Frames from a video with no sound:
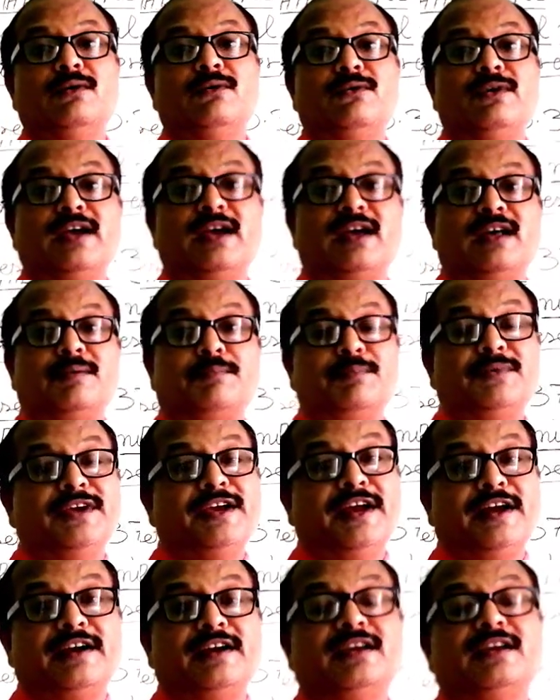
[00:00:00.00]
where
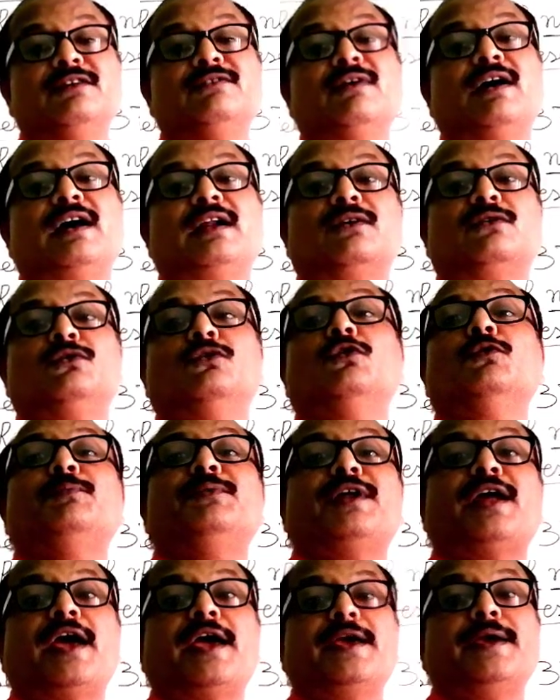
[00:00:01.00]
P and Q are
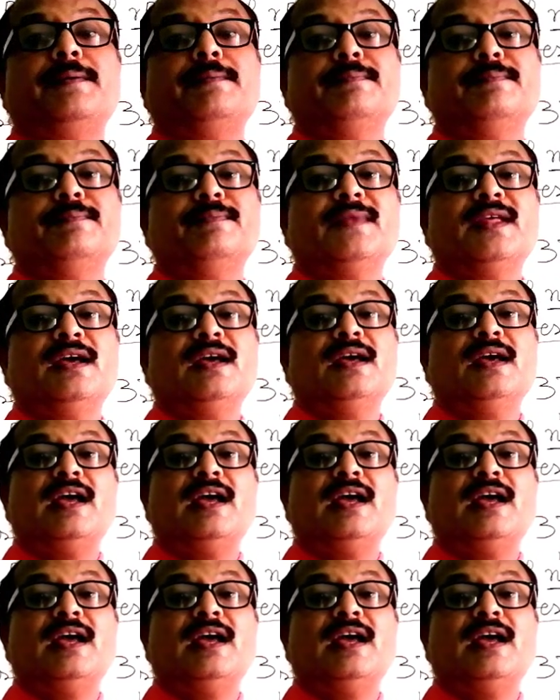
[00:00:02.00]
co-prime,